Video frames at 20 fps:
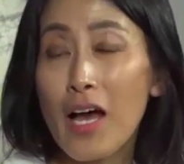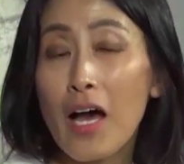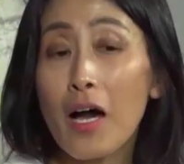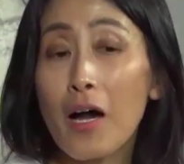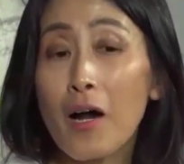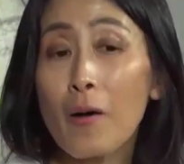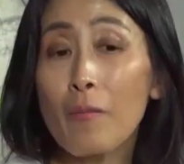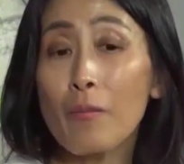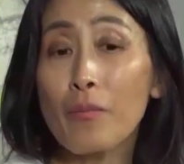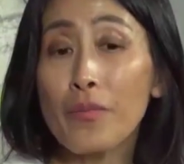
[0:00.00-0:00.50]

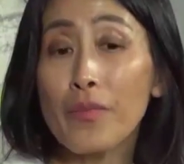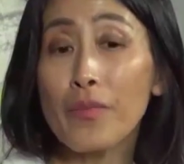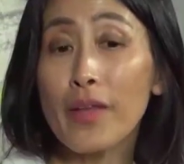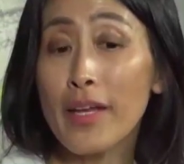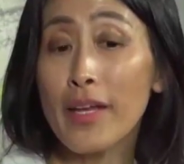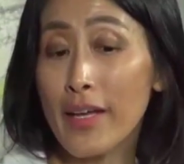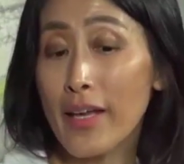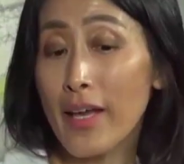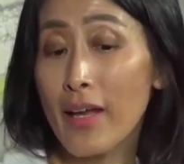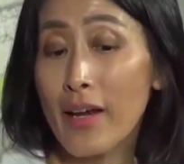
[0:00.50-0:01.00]
Um,
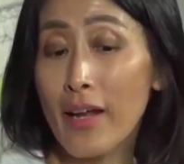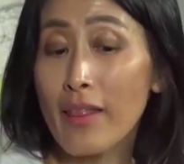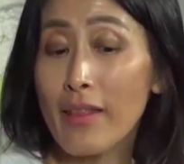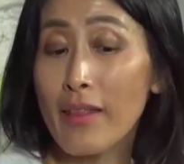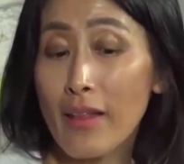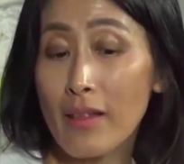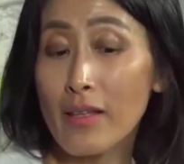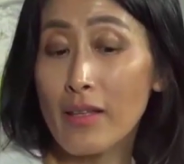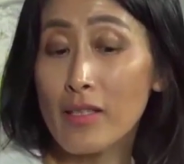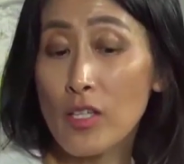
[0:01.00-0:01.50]
and again,
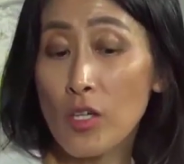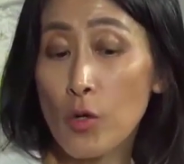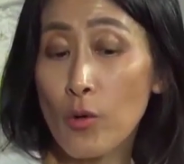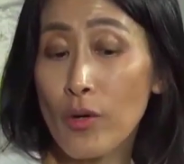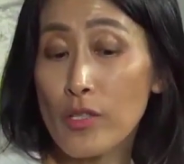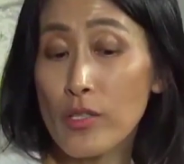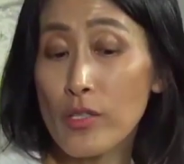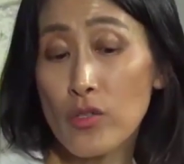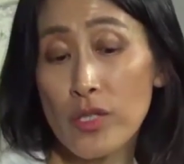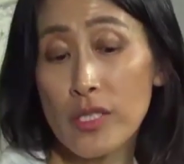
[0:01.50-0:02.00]
I think these
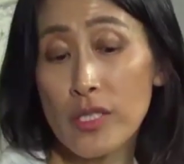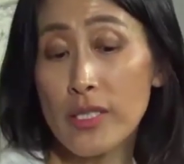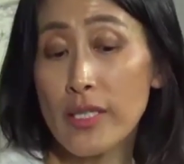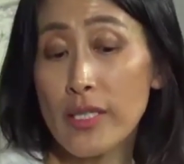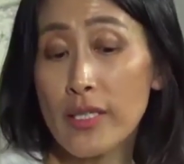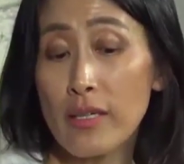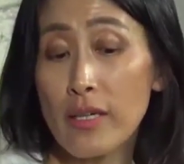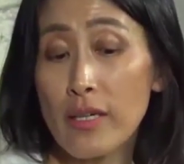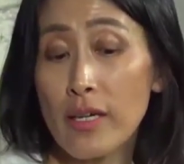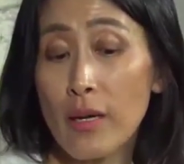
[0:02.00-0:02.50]
are questions
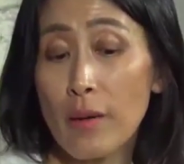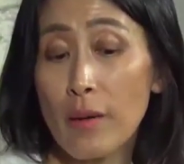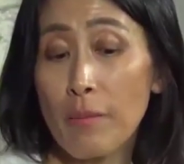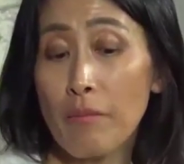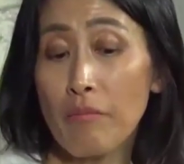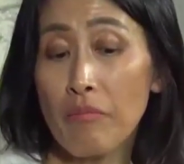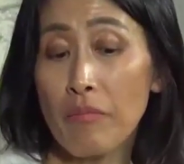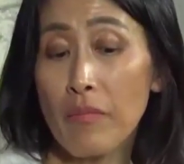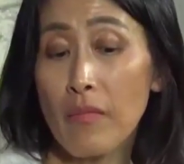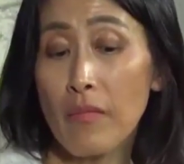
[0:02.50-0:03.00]
that
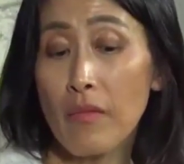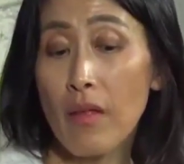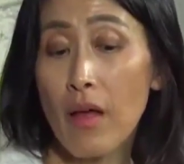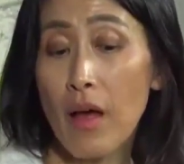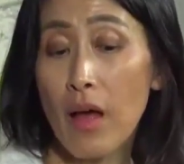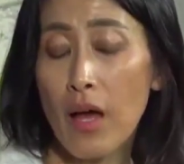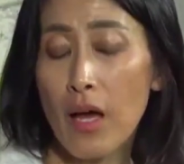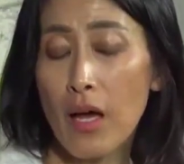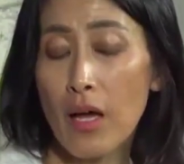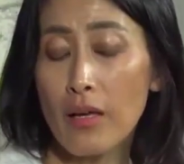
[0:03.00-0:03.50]
um,
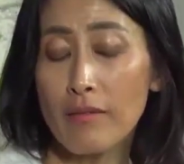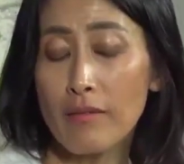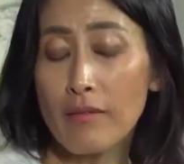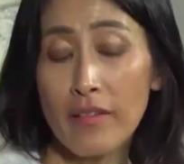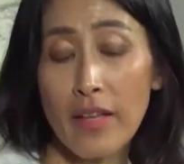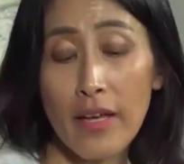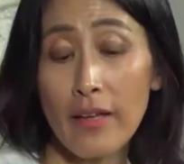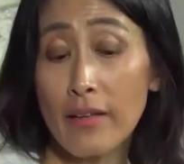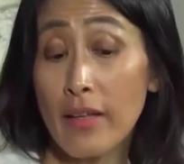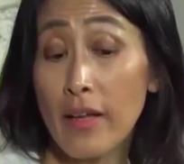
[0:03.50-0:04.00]

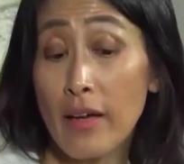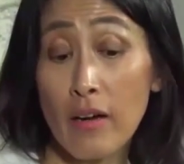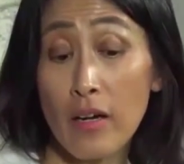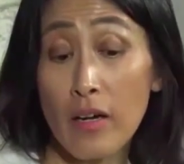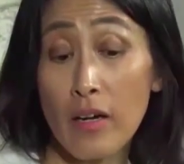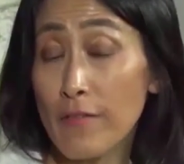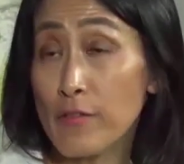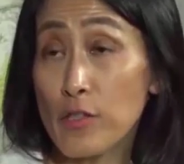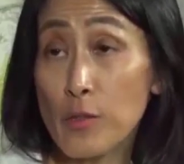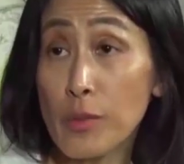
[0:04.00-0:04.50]
that
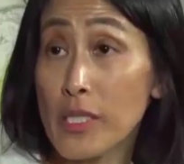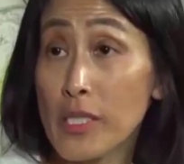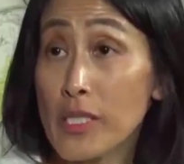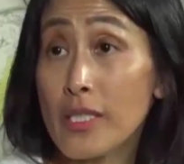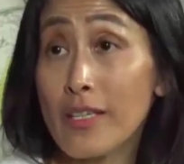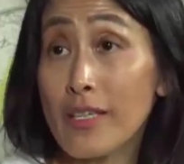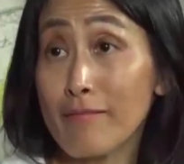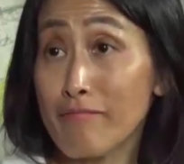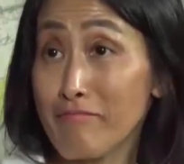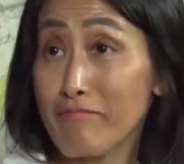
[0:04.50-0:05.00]
that are left to be
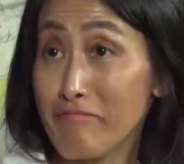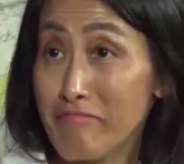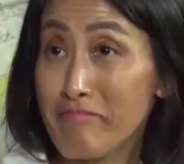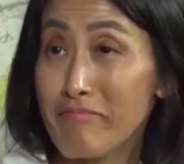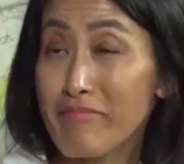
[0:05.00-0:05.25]
seen.